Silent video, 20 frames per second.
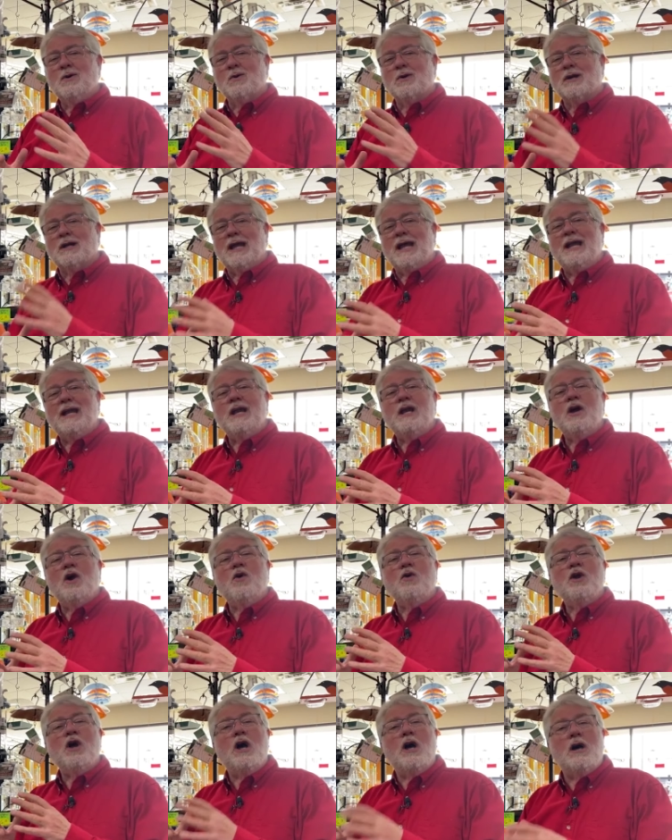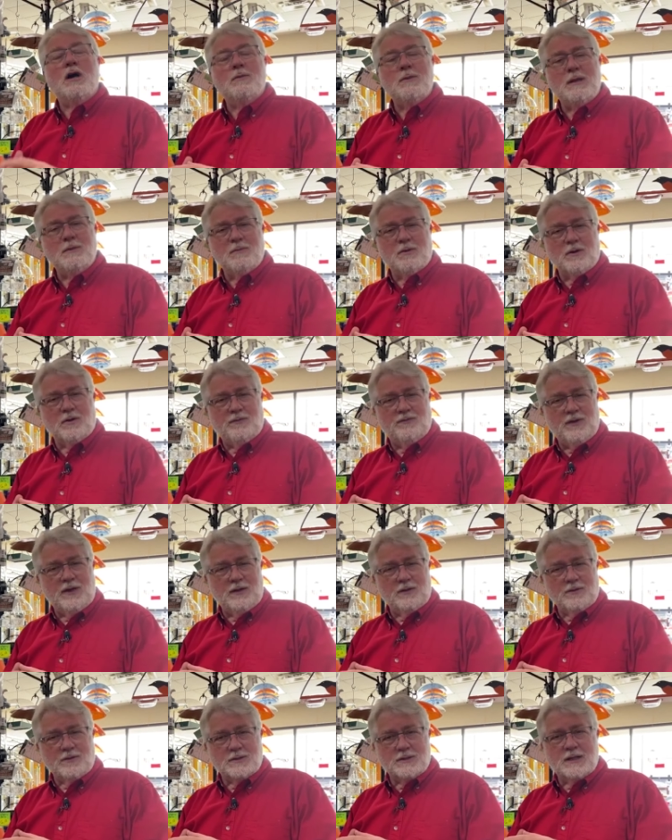were landing on hummingbird
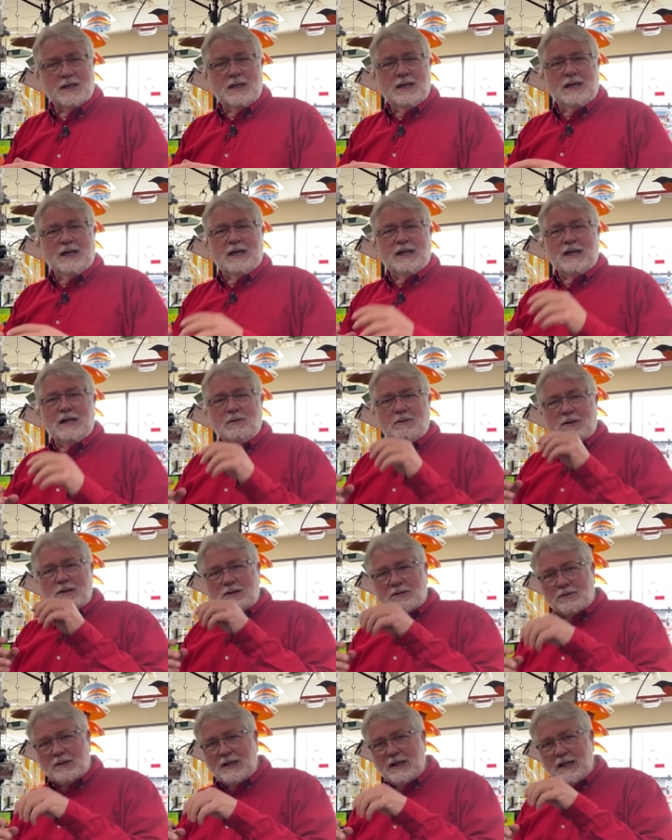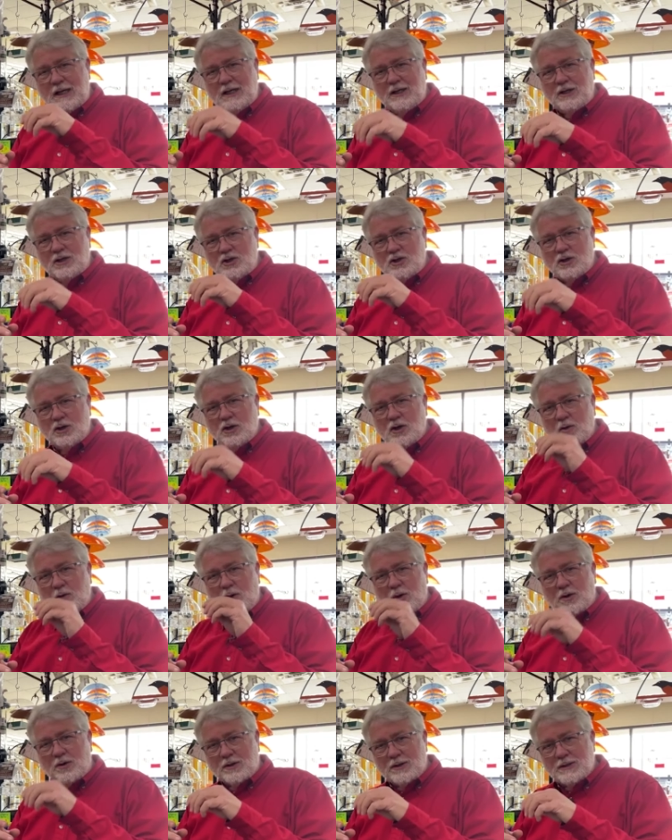feeders, and they were drinking the sugar
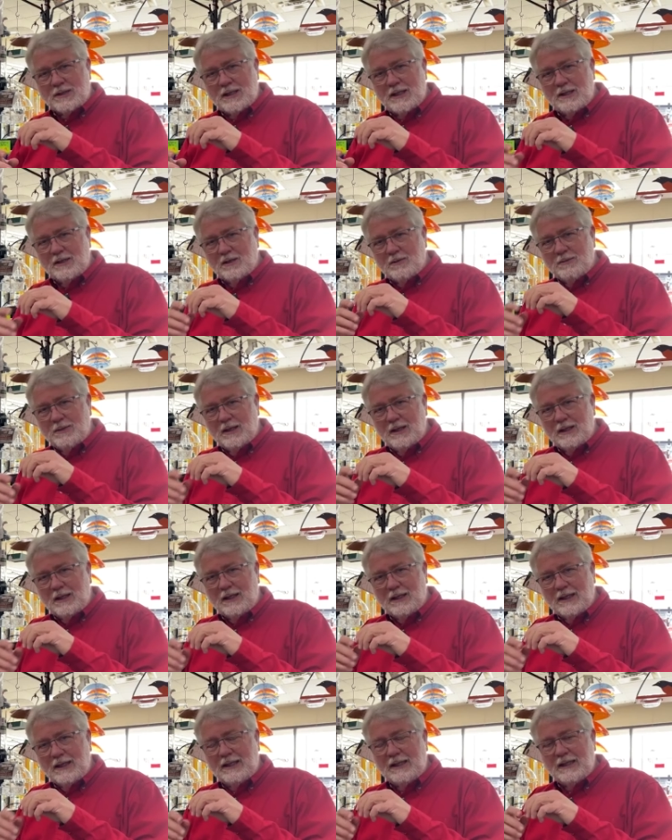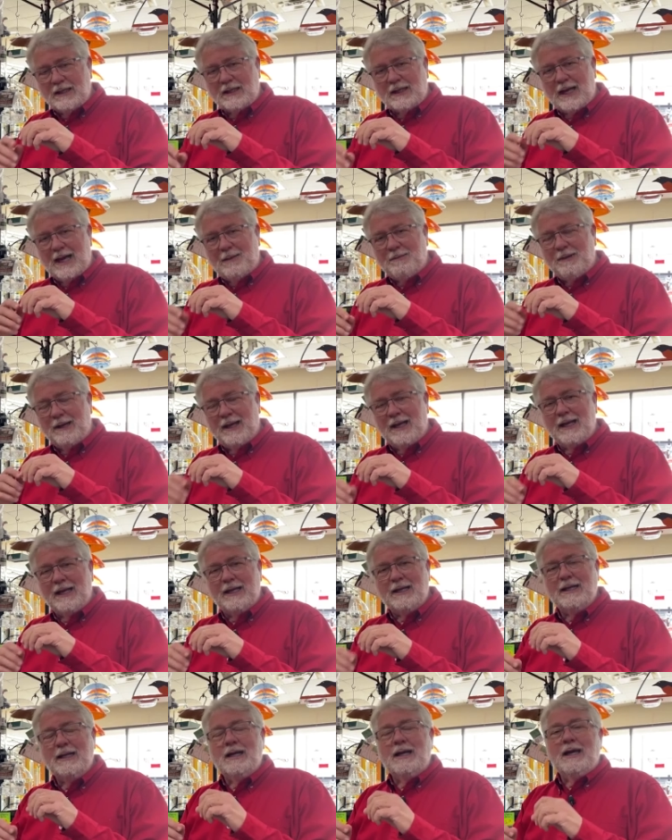water, sticking their bill and lapping
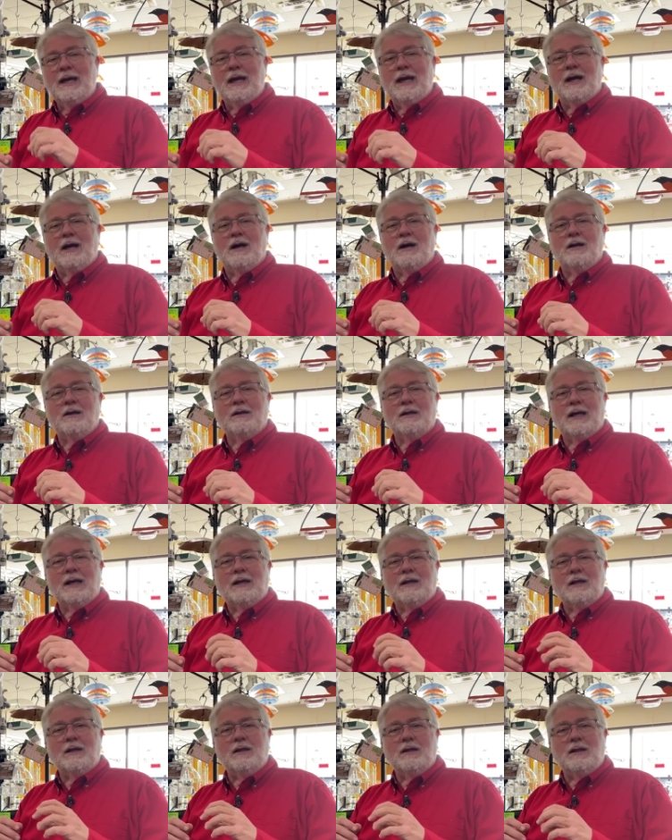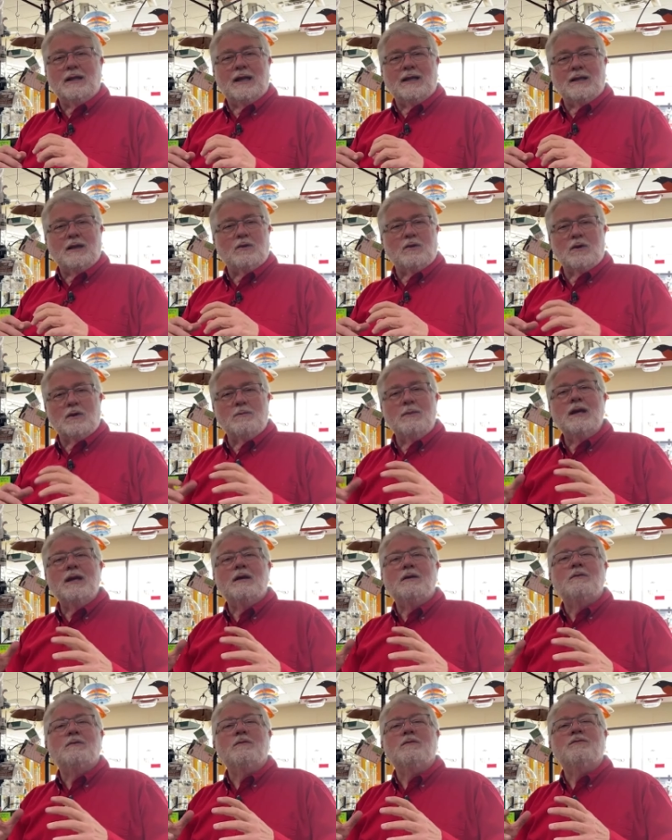in like they were a
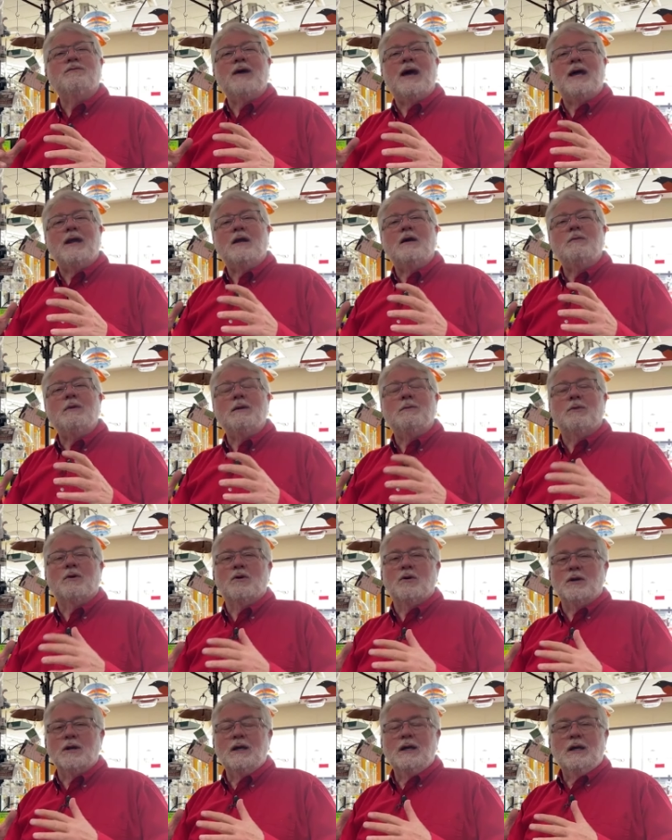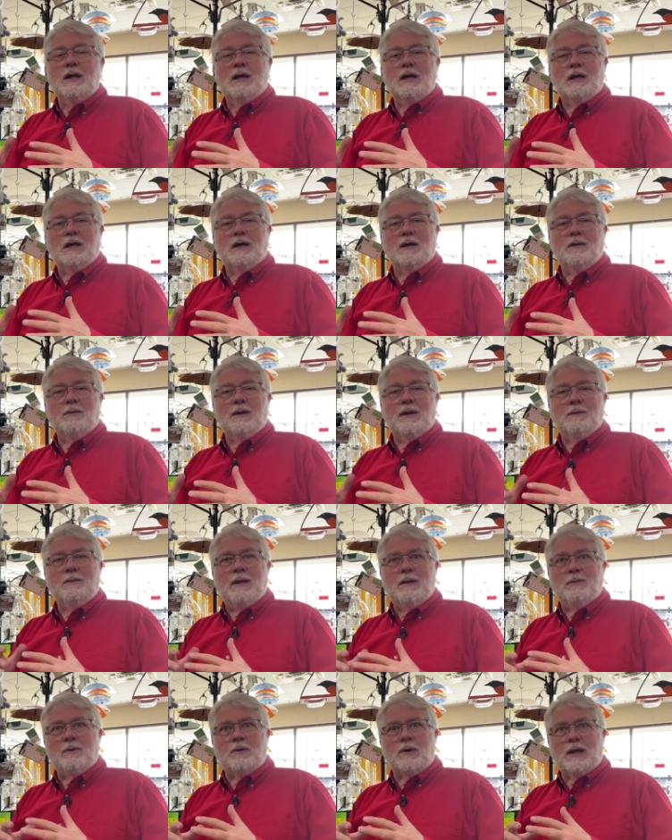big fat hummingbird. And
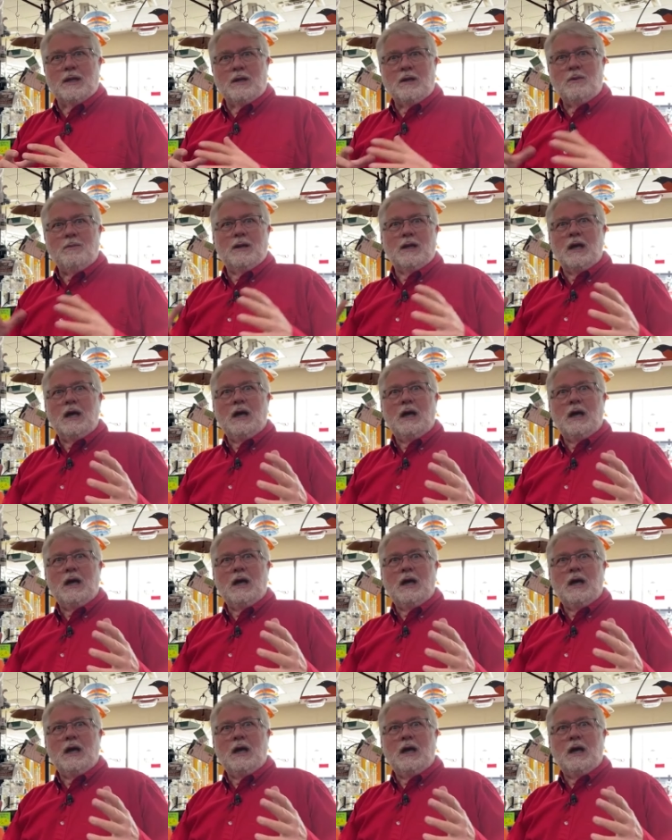people were like, oh my